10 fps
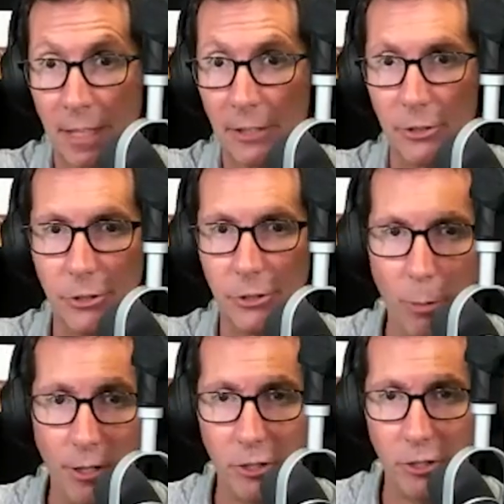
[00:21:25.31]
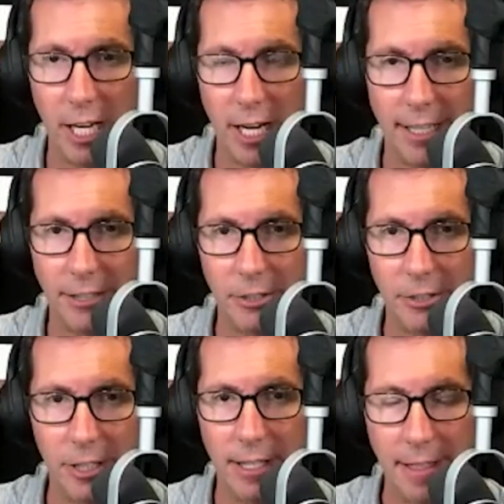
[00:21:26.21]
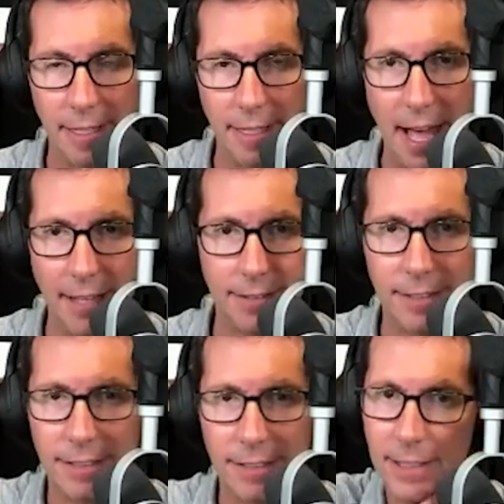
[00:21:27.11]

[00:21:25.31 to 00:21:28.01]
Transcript: so much change that